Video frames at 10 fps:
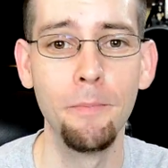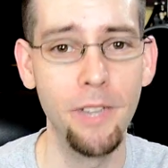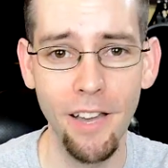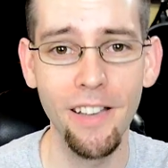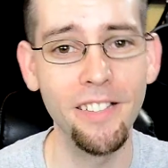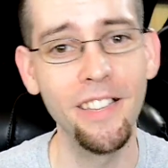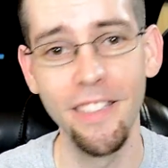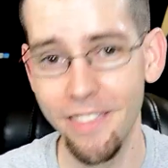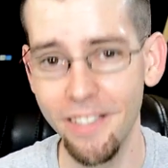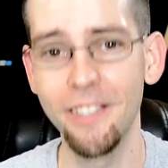because
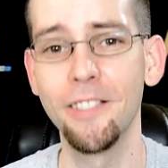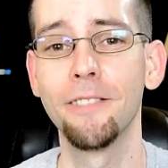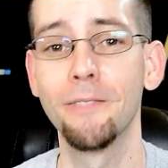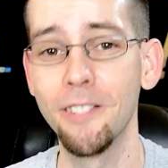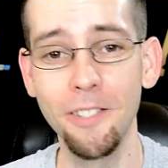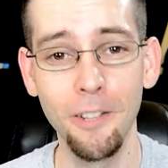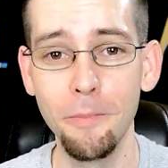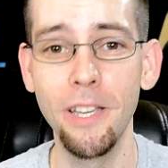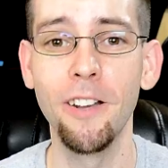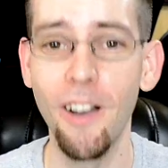this is a, this is
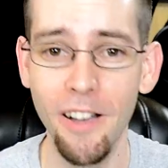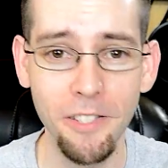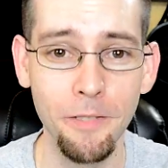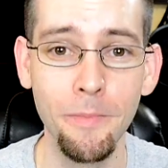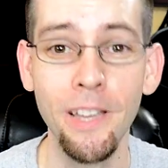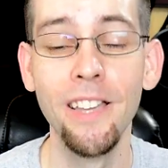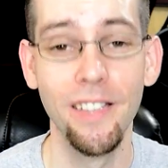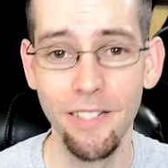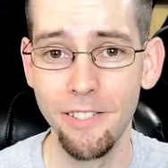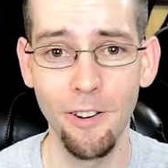going to be an awesome
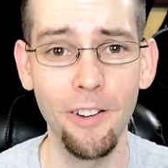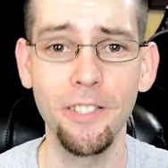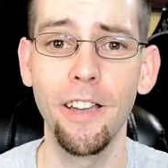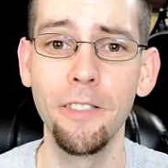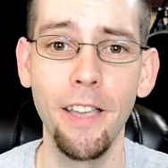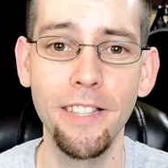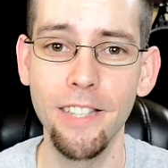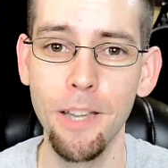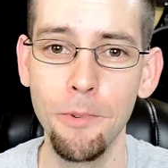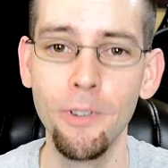dark side
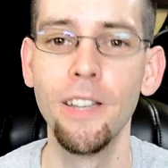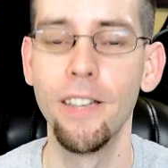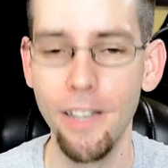lightsaber.